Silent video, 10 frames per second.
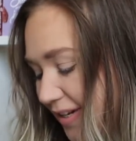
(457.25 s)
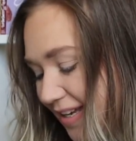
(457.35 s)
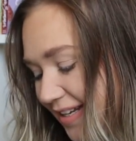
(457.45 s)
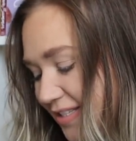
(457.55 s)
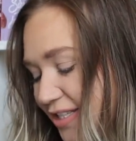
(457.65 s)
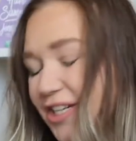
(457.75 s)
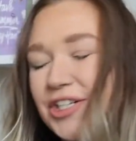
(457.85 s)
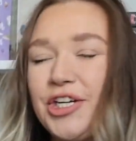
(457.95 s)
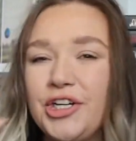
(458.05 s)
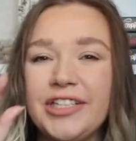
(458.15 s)
and it's such
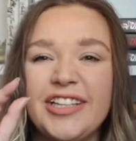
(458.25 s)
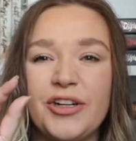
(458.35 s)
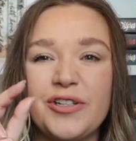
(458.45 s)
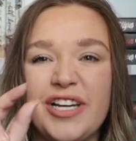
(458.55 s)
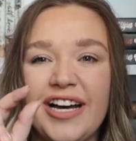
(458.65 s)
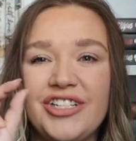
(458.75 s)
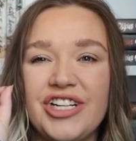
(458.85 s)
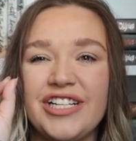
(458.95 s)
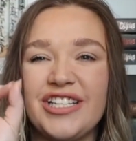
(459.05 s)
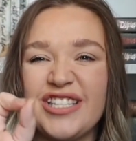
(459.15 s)
a good little touch
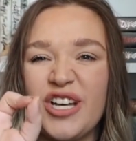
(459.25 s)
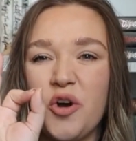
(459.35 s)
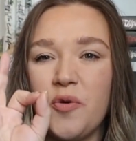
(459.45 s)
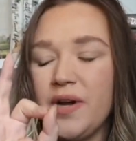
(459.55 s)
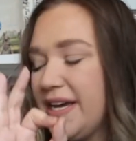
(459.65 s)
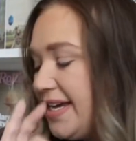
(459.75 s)
and it's so